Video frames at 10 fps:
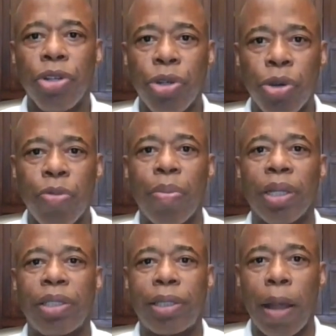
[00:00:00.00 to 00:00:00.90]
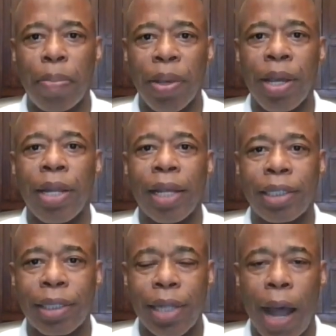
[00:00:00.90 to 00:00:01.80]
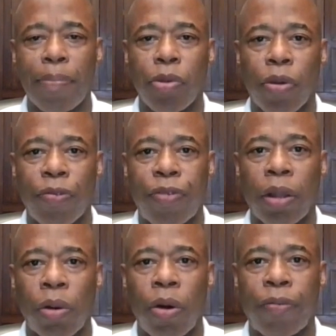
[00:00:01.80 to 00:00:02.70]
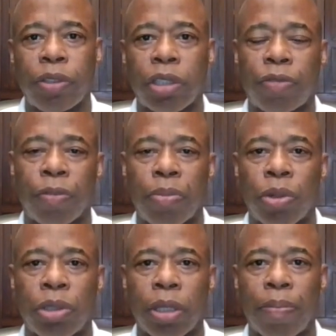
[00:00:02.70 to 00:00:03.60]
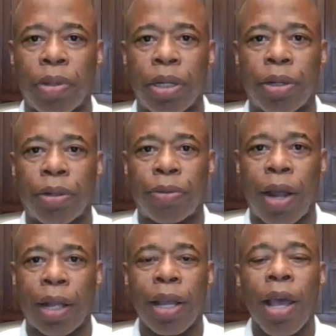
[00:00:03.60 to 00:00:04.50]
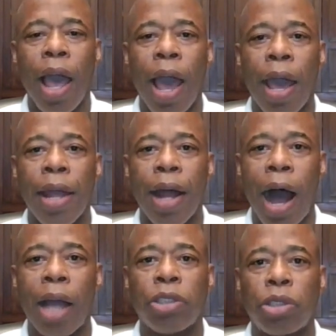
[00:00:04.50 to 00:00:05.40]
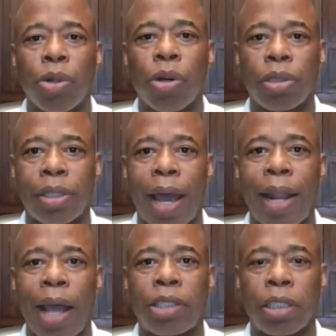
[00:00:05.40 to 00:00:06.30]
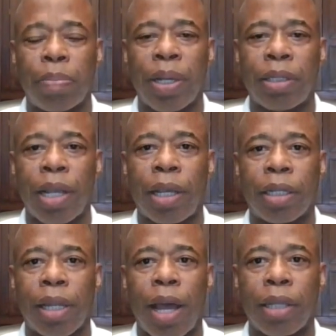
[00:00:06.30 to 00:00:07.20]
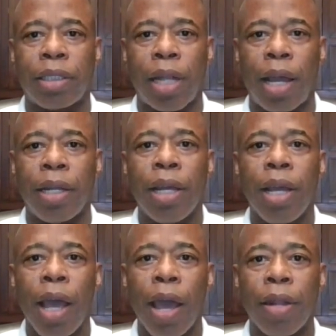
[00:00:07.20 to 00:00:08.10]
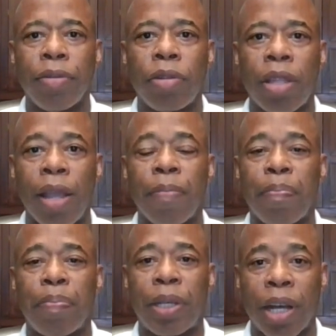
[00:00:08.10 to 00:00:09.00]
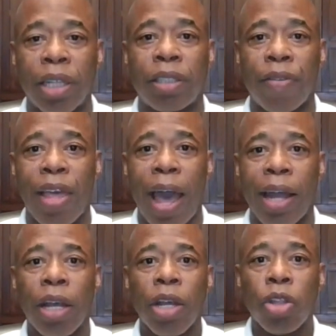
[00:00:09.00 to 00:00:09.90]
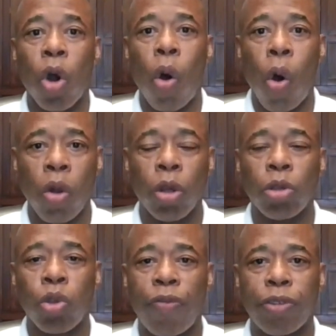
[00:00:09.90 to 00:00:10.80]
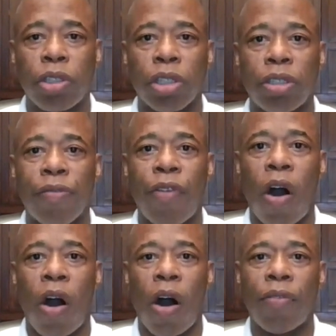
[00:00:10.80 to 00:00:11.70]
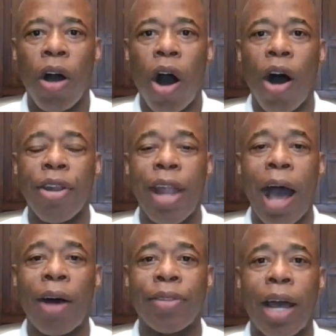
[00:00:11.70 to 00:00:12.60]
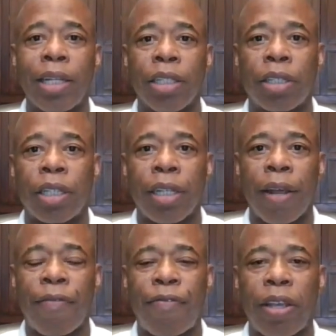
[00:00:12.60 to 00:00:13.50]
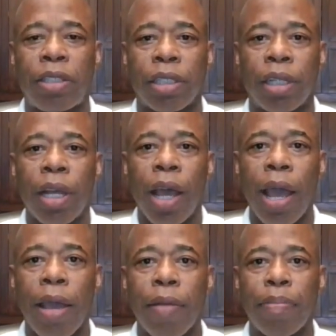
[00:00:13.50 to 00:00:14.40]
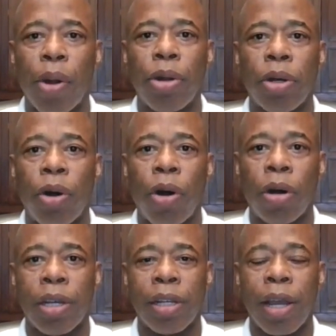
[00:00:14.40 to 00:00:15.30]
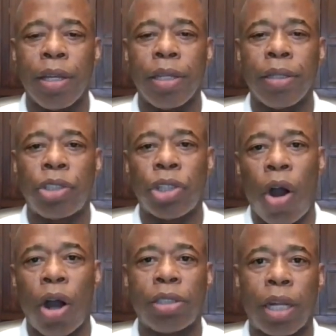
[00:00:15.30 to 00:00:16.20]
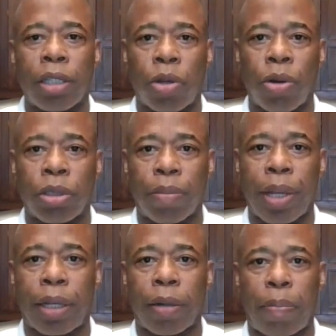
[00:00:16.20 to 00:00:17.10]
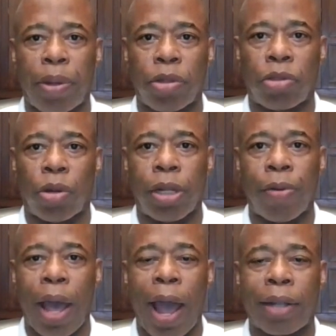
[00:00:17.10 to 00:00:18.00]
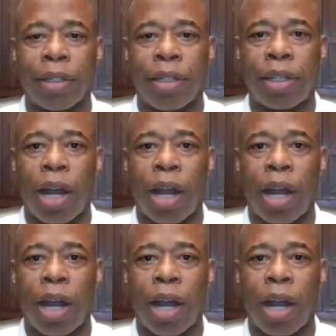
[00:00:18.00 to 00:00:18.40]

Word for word: You must step in and stop your fellow officers from doing something incorrect. And I saw that action being taken last night. And because of that, all those officers involved are now not looking and facing a murder or a charge that is going to make it appear as though they were acting in